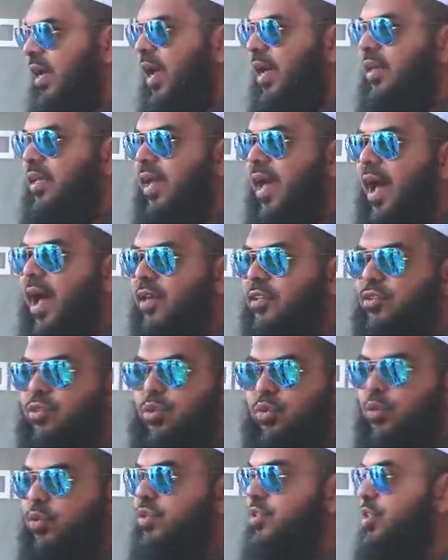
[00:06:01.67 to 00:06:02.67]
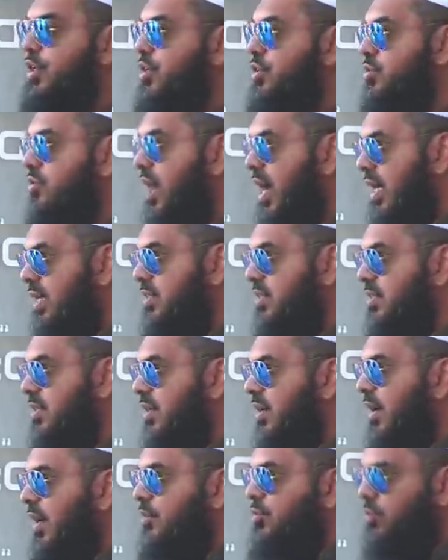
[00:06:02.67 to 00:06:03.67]
and he asked, Who is there to ask?
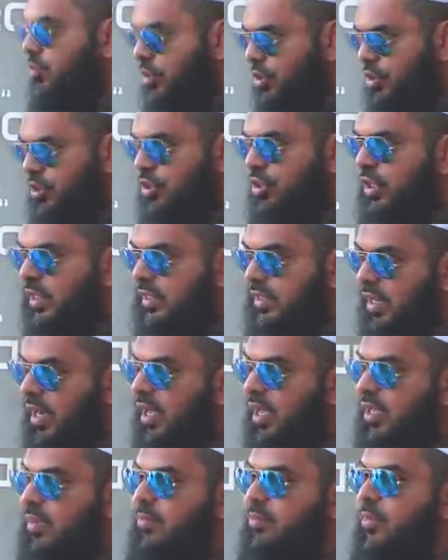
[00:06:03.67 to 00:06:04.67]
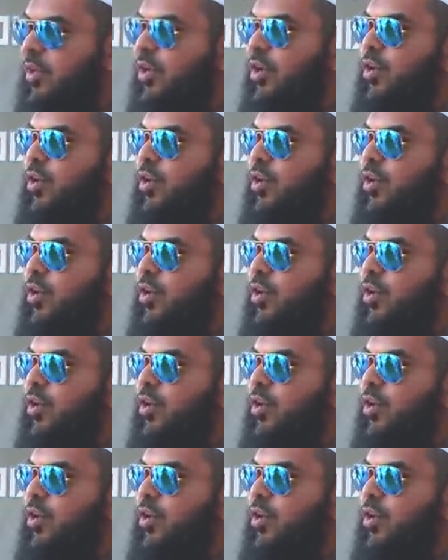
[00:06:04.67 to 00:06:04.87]
And so this is a time